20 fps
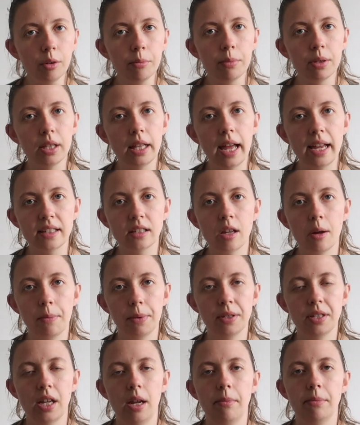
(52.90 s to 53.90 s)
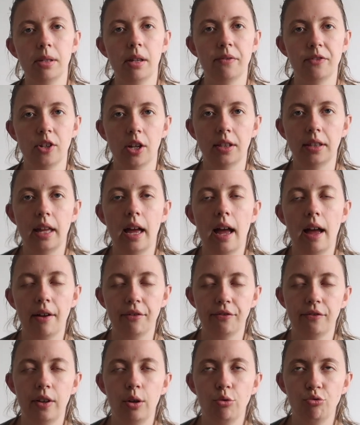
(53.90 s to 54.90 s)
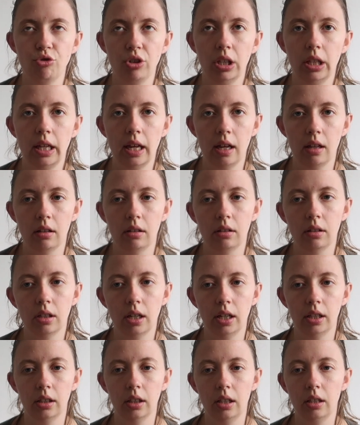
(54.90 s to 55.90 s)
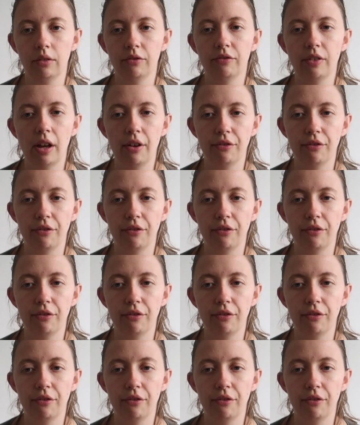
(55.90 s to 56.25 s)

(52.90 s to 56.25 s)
But the last couple of times I've done that, I've felt really ill and like